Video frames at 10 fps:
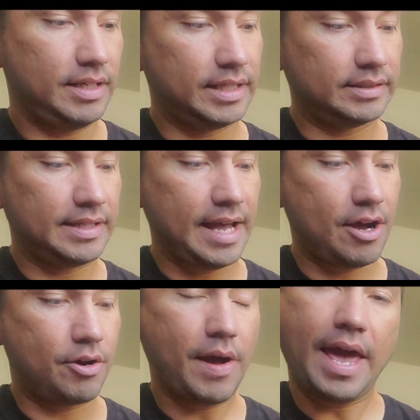is
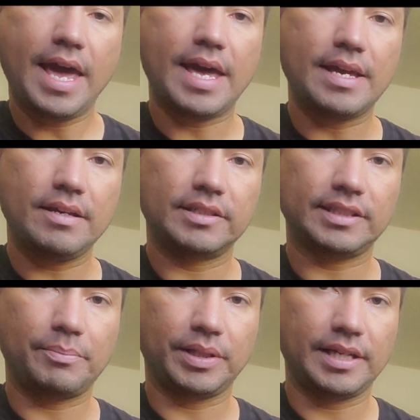now A, because
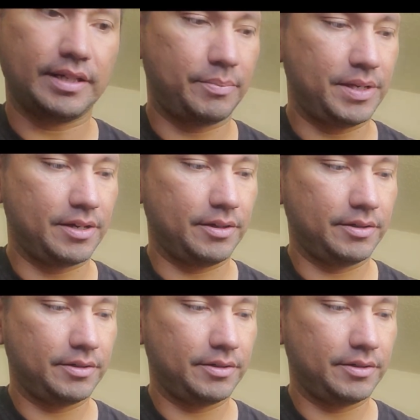I played it up here,